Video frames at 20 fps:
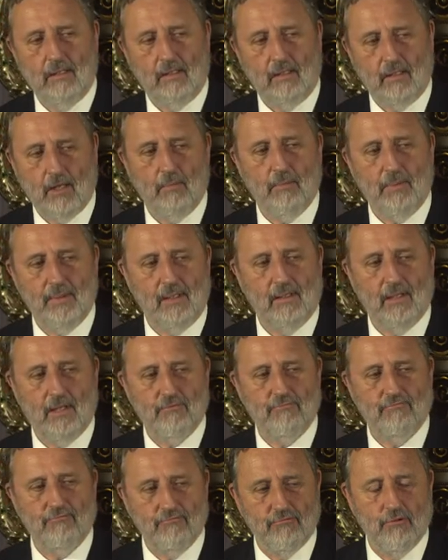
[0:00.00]
a company
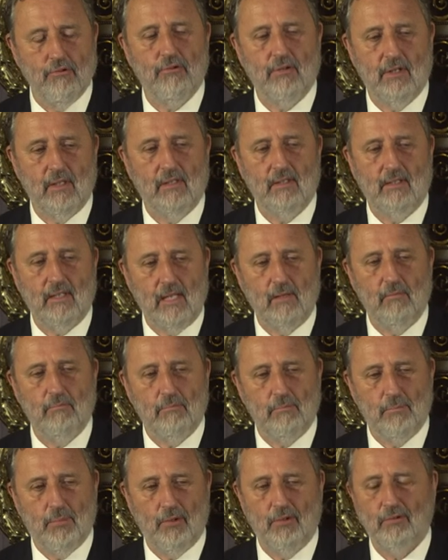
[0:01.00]
that's rooted in
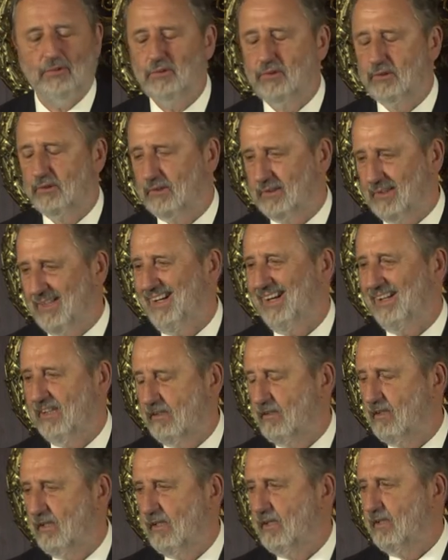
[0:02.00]
both sides
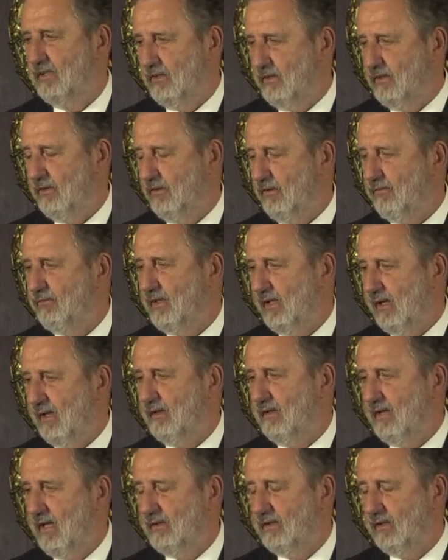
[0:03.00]
of the
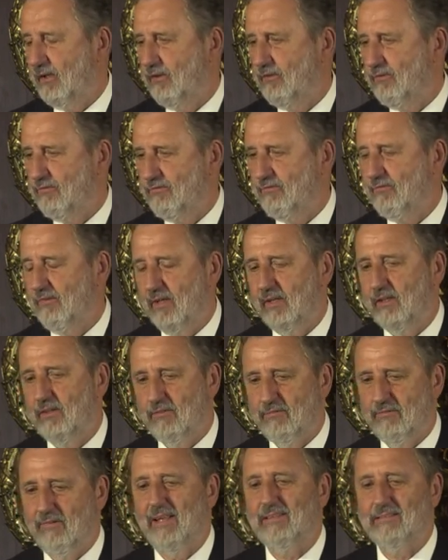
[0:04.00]
Atlantic, a truly
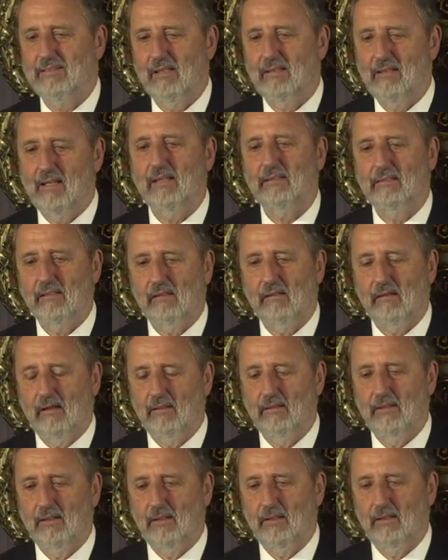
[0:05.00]
transatlantic
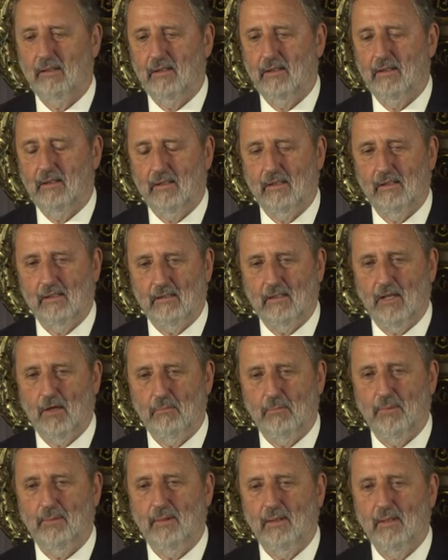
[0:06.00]

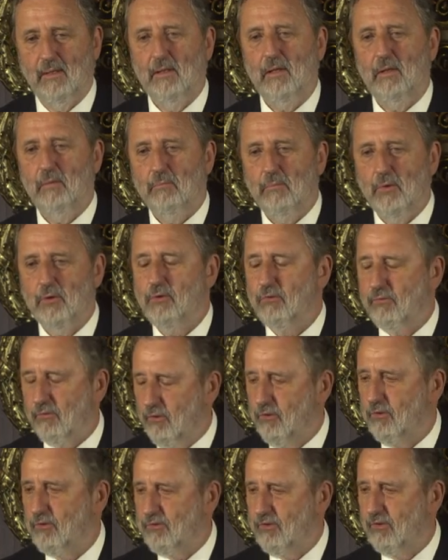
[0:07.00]
company, but you
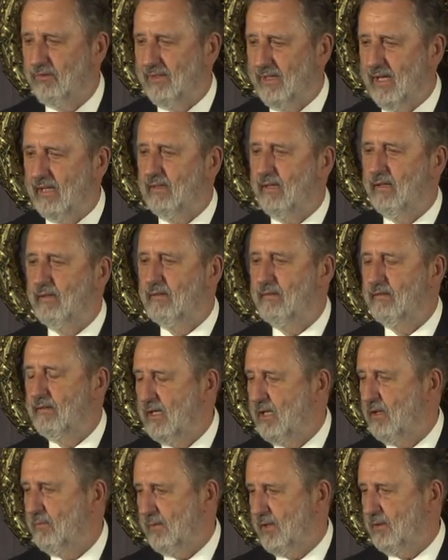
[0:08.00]
also that
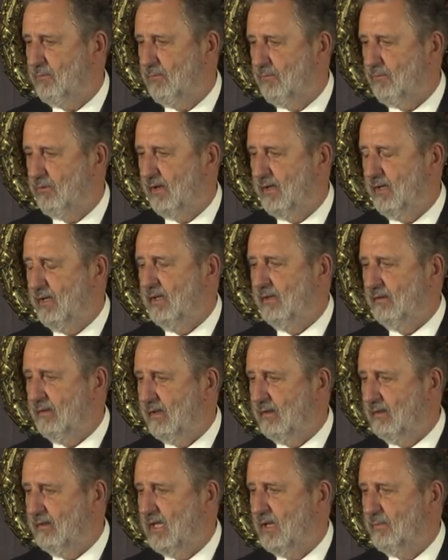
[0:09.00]
little bit more,
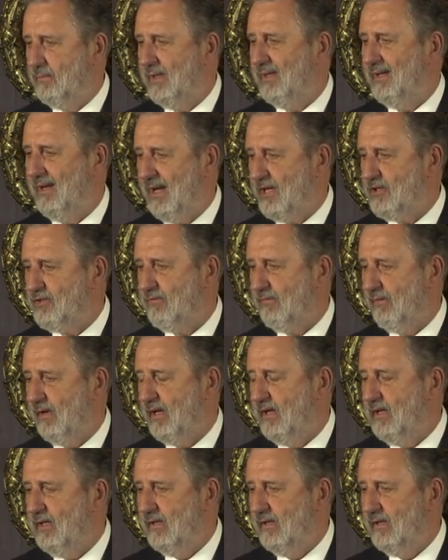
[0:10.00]
that little bit extra